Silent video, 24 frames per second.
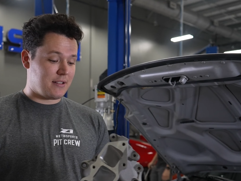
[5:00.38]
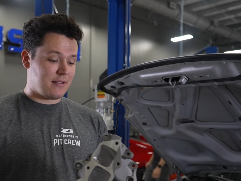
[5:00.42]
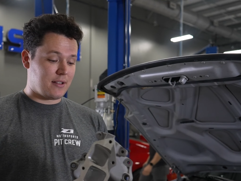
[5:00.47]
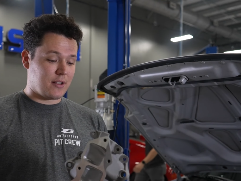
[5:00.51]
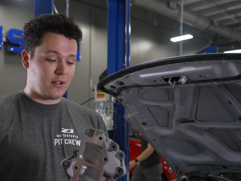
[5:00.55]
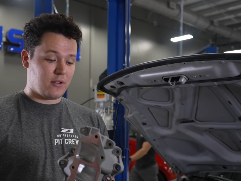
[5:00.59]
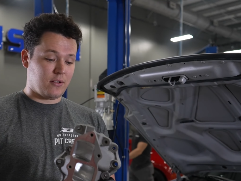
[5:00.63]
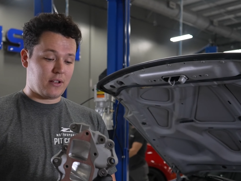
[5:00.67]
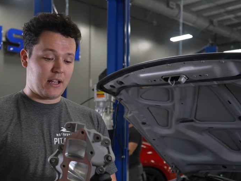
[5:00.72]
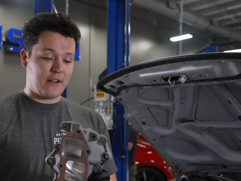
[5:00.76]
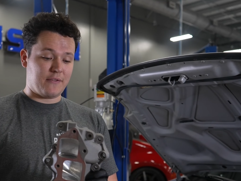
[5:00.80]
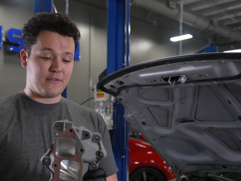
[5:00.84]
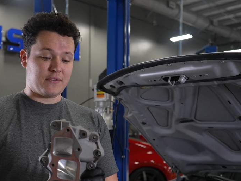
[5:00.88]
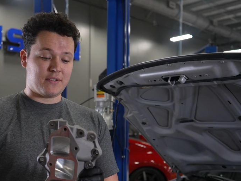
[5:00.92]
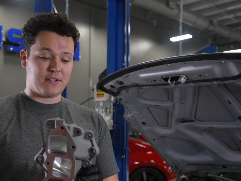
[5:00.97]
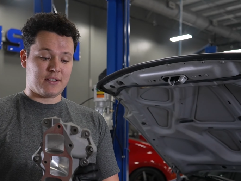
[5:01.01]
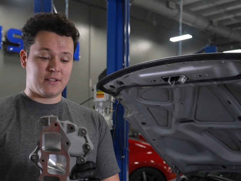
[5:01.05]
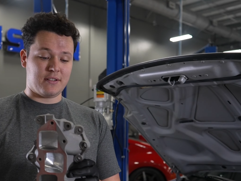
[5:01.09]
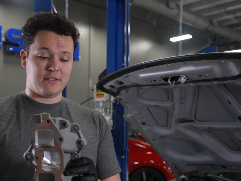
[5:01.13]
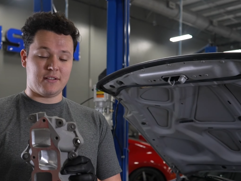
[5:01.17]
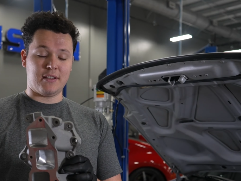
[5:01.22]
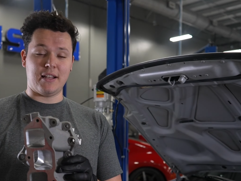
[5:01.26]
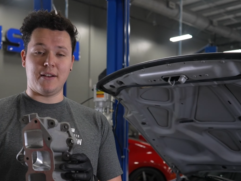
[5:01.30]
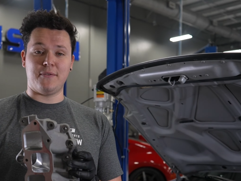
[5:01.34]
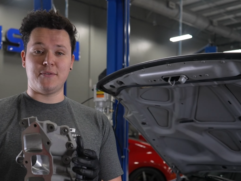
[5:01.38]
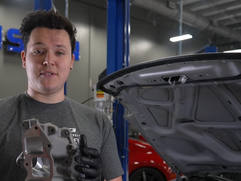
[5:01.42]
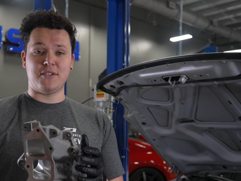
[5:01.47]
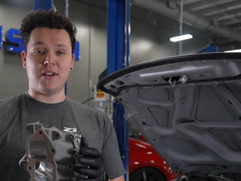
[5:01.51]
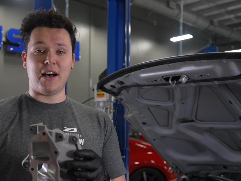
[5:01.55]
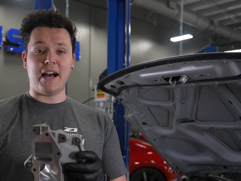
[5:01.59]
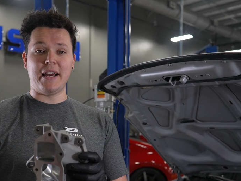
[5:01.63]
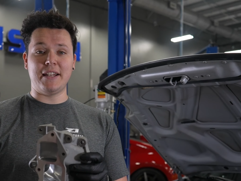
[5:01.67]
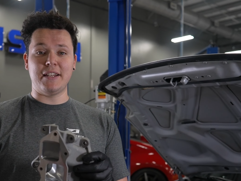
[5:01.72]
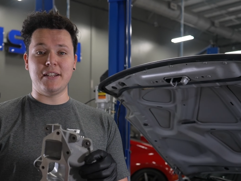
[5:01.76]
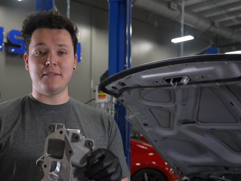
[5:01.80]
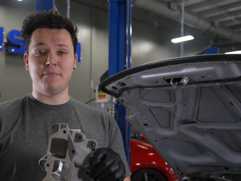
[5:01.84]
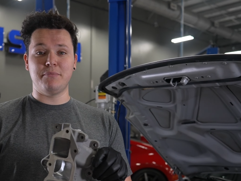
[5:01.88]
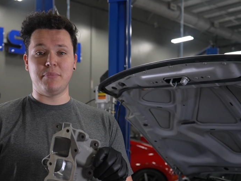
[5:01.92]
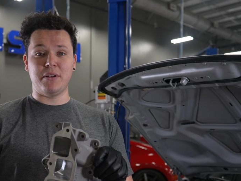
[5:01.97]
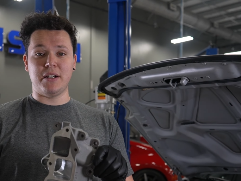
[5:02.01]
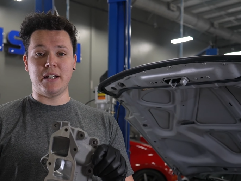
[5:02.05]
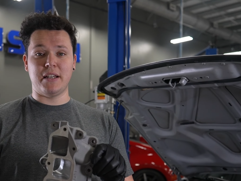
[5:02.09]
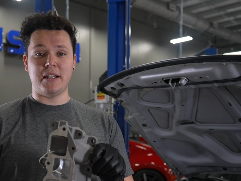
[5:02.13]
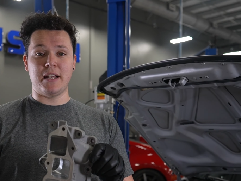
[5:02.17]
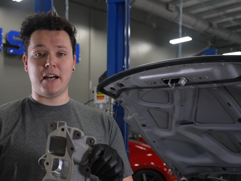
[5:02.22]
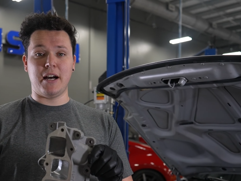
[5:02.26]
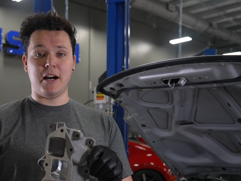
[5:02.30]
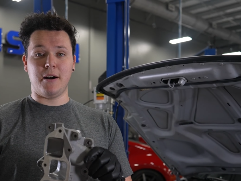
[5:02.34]
a little left-sided,
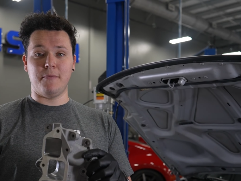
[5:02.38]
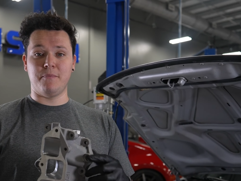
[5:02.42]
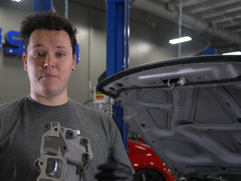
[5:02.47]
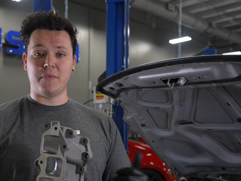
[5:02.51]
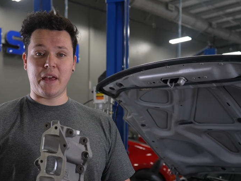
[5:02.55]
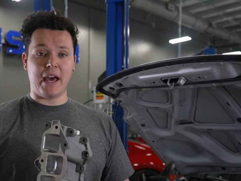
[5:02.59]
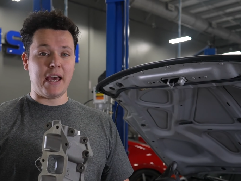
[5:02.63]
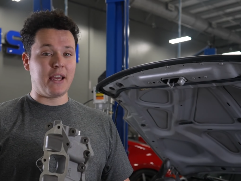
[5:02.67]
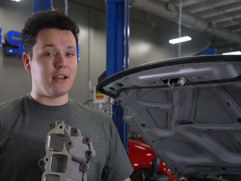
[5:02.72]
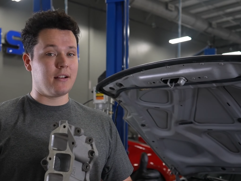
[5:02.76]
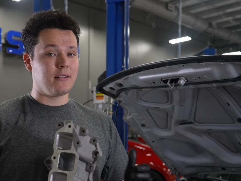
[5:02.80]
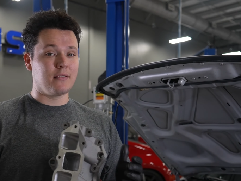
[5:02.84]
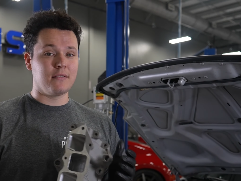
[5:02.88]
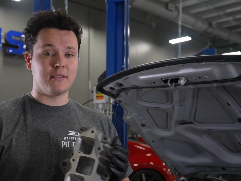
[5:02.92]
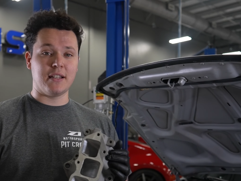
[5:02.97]
but hey,